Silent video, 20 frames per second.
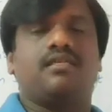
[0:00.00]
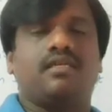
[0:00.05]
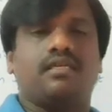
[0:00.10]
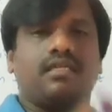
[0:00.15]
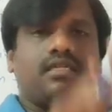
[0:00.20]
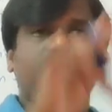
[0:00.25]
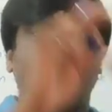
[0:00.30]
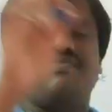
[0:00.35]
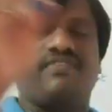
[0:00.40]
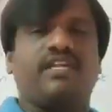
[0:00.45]

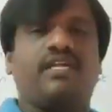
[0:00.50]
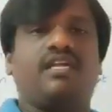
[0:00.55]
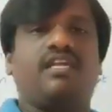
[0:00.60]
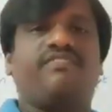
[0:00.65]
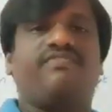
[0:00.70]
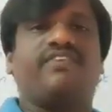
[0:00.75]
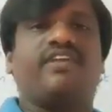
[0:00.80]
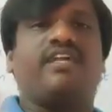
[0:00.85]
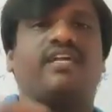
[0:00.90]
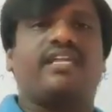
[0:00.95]
in different
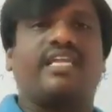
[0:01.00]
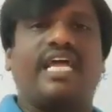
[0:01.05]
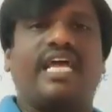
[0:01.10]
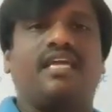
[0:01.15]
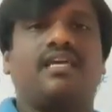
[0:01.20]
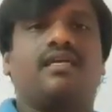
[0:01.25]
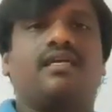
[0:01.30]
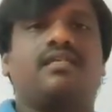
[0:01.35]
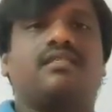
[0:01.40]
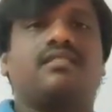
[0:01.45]

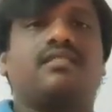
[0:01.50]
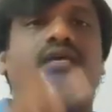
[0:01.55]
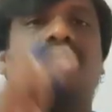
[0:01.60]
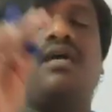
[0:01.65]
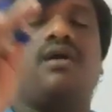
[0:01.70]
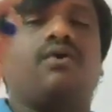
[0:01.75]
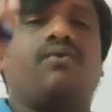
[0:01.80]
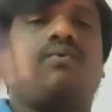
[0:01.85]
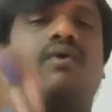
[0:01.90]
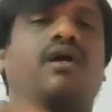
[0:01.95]
triangles,
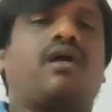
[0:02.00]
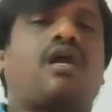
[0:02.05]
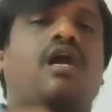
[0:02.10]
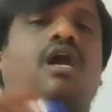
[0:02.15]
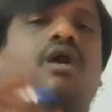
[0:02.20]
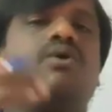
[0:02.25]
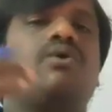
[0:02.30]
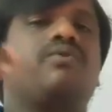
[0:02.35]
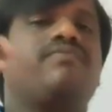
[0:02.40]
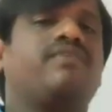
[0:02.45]

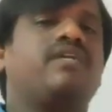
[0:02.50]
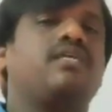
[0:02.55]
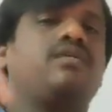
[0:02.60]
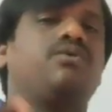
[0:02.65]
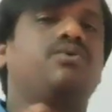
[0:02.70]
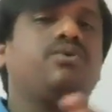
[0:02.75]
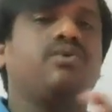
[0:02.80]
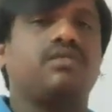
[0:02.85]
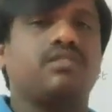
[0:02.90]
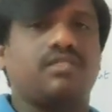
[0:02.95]
how we
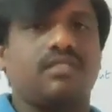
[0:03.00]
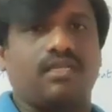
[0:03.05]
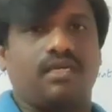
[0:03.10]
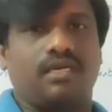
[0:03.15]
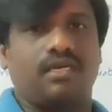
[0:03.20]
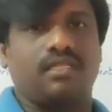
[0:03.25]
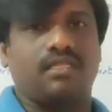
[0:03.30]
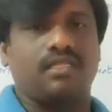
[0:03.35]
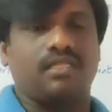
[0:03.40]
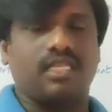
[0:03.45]
use
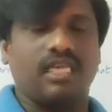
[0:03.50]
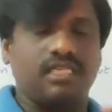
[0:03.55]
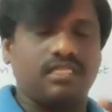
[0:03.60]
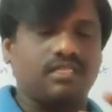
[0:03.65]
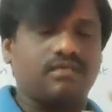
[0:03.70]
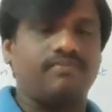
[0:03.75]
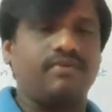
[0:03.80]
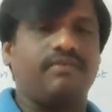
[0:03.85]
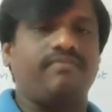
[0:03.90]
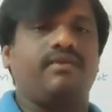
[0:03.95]
the
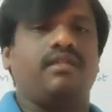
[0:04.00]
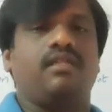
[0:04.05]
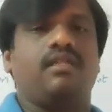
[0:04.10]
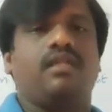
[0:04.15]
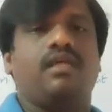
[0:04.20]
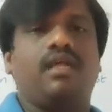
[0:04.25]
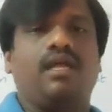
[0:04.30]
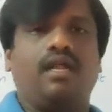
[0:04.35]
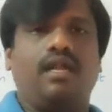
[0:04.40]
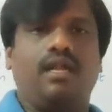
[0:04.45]
things we will
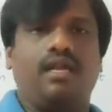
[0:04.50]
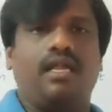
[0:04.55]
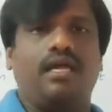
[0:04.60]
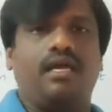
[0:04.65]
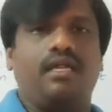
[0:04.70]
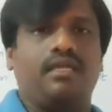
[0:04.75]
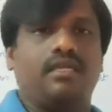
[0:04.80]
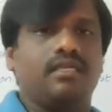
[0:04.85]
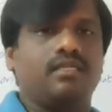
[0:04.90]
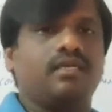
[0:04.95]

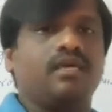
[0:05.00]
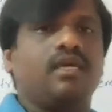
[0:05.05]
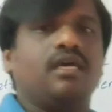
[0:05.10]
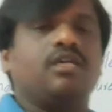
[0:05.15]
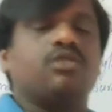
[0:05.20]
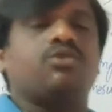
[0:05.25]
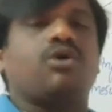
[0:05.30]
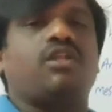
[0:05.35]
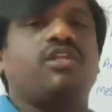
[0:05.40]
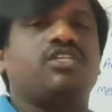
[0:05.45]
learn it.
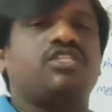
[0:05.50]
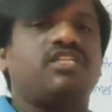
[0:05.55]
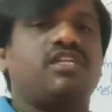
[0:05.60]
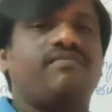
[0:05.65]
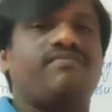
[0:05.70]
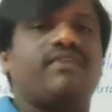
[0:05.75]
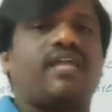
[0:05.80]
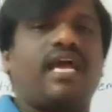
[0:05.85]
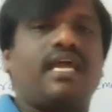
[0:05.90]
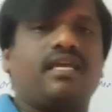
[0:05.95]
Solution
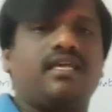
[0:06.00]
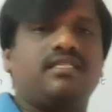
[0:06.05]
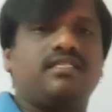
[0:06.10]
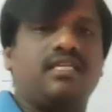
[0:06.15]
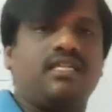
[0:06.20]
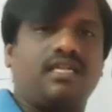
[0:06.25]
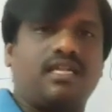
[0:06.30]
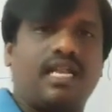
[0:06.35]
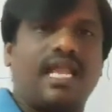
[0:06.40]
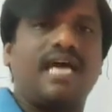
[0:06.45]
of triangles
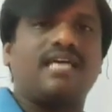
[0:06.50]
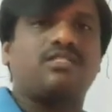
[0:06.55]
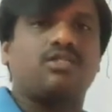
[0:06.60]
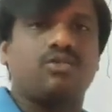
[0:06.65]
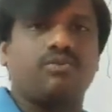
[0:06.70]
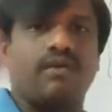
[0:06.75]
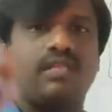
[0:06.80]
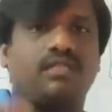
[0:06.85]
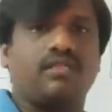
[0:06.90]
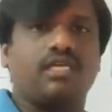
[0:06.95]
in class
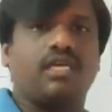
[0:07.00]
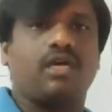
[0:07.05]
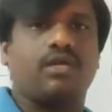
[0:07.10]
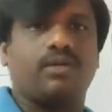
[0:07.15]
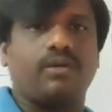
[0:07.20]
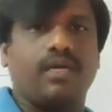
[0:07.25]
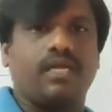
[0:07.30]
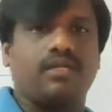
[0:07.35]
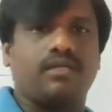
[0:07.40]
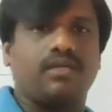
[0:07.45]
12th you
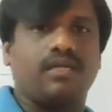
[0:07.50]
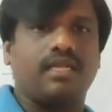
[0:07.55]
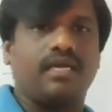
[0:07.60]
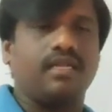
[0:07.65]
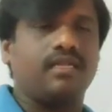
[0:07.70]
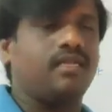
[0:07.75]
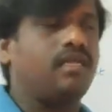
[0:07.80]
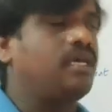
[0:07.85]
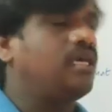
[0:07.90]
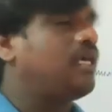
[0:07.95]
are going to
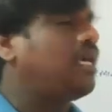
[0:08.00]
learn,